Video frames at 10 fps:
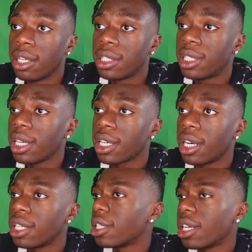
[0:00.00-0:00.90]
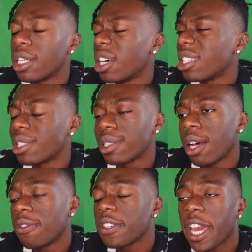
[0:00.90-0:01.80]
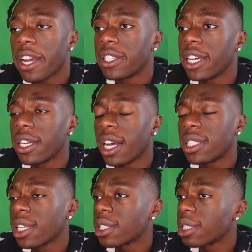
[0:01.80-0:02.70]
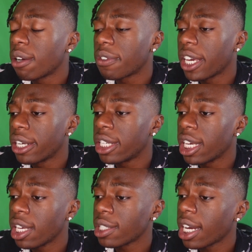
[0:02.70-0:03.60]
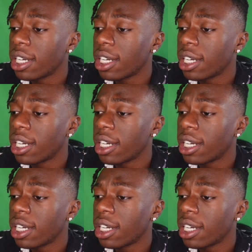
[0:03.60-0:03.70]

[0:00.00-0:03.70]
took a self-care day. I took a self-care day because I